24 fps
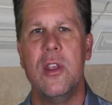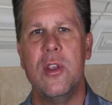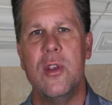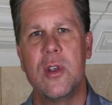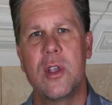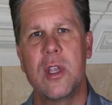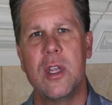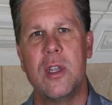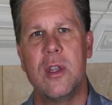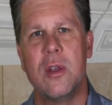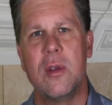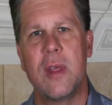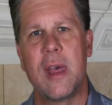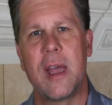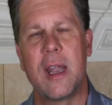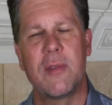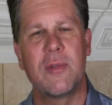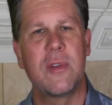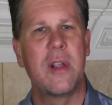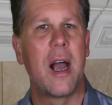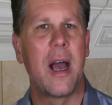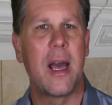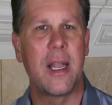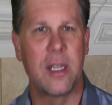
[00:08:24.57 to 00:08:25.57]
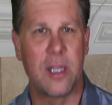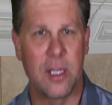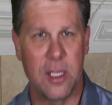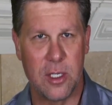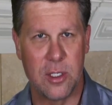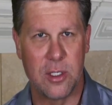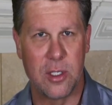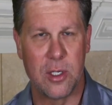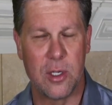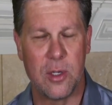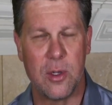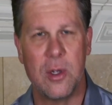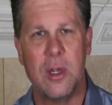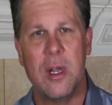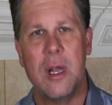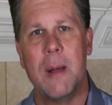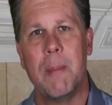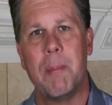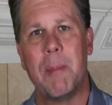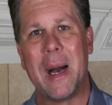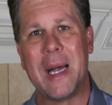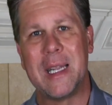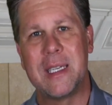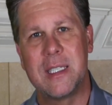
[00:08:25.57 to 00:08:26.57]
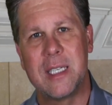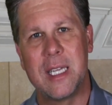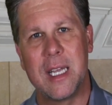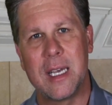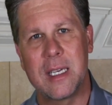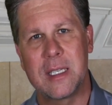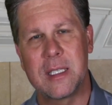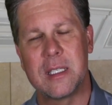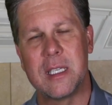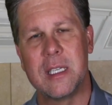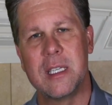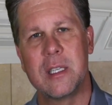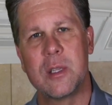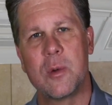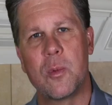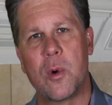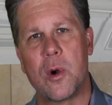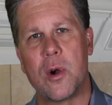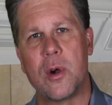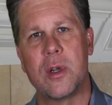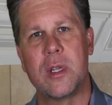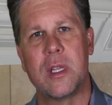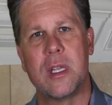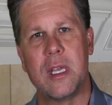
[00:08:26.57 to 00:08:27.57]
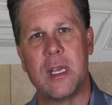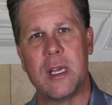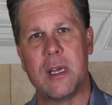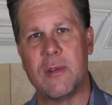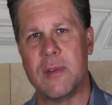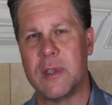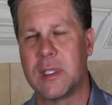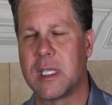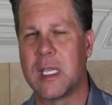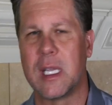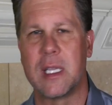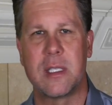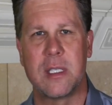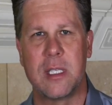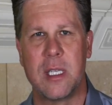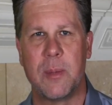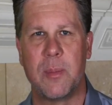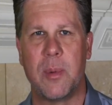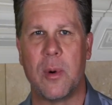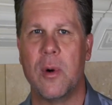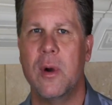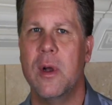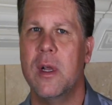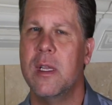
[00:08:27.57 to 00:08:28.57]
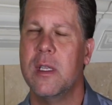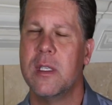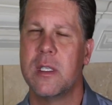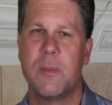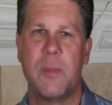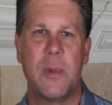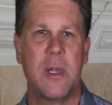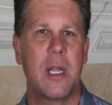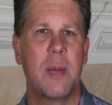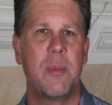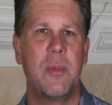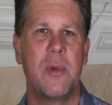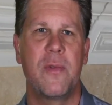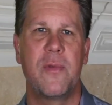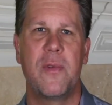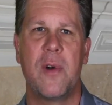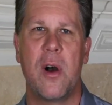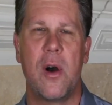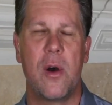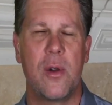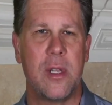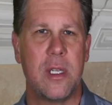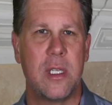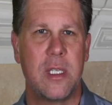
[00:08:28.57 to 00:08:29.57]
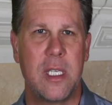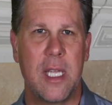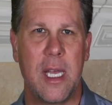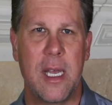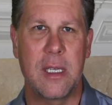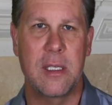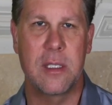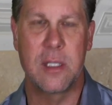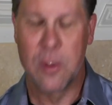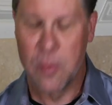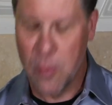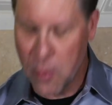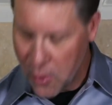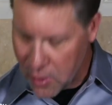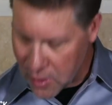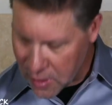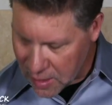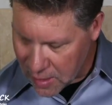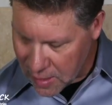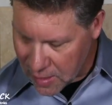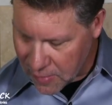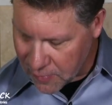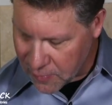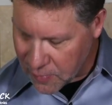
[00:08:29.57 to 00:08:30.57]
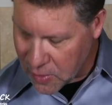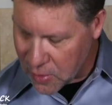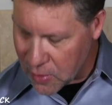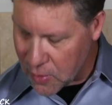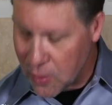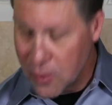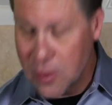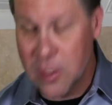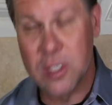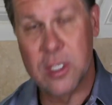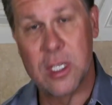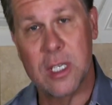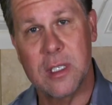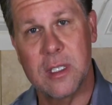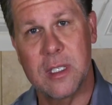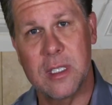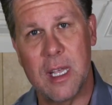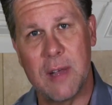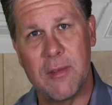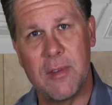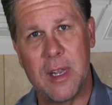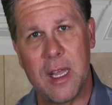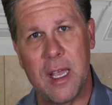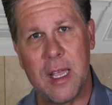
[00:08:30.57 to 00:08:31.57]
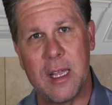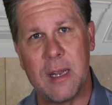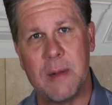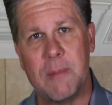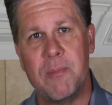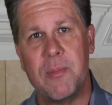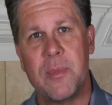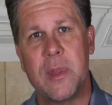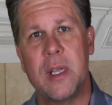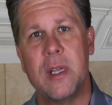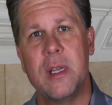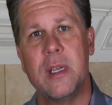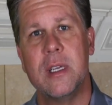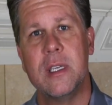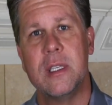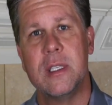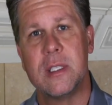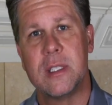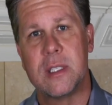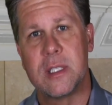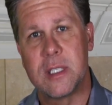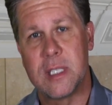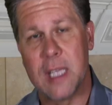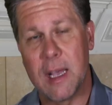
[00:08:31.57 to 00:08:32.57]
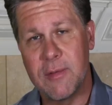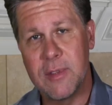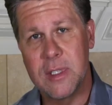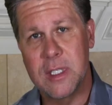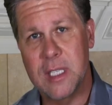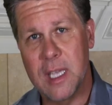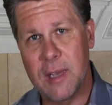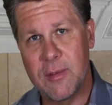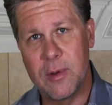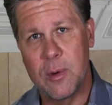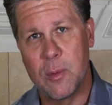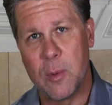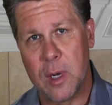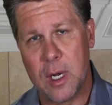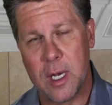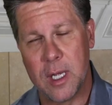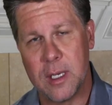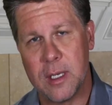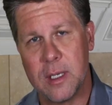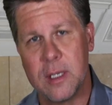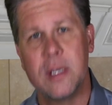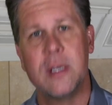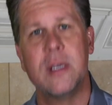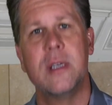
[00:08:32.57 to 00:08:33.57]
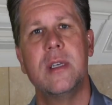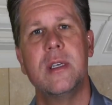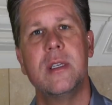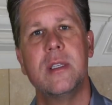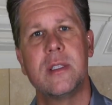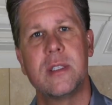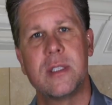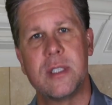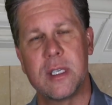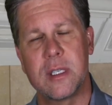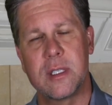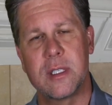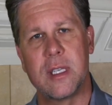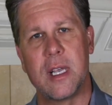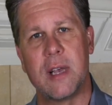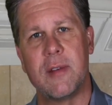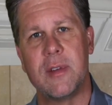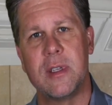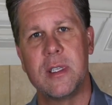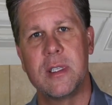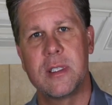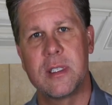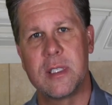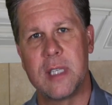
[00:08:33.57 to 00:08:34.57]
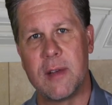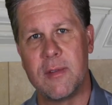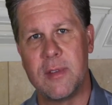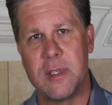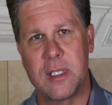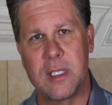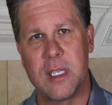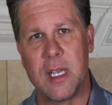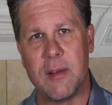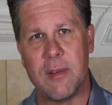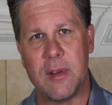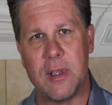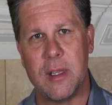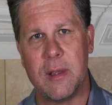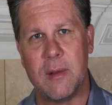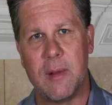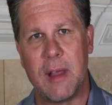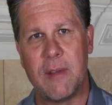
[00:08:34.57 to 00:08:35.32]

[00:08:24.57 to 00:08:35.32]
You can do that if God leads you by texting the word give. It's that simple. Just pick up your phone and text the word give to 678 771 6777.